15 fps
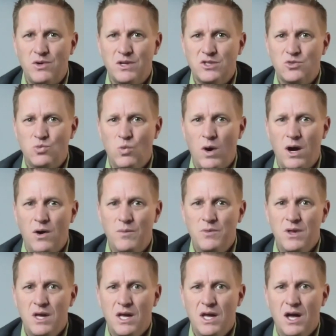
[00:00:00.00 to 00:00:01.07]
as well.
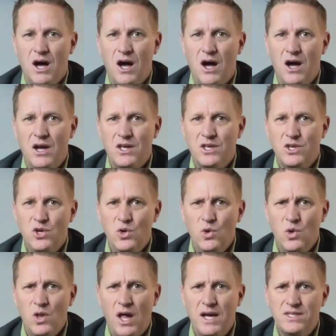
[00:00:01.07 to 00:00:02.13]

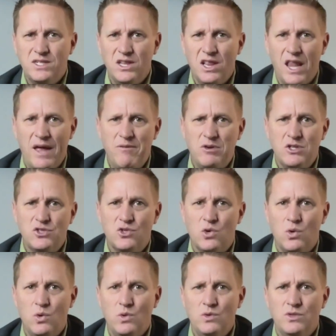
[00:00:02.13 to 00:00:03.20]
Utilize and leverage
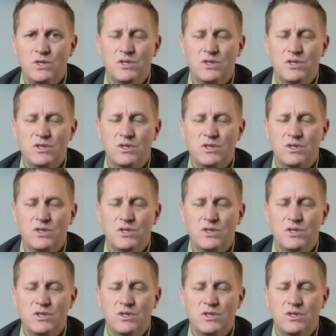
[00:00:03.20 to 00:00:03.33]
tools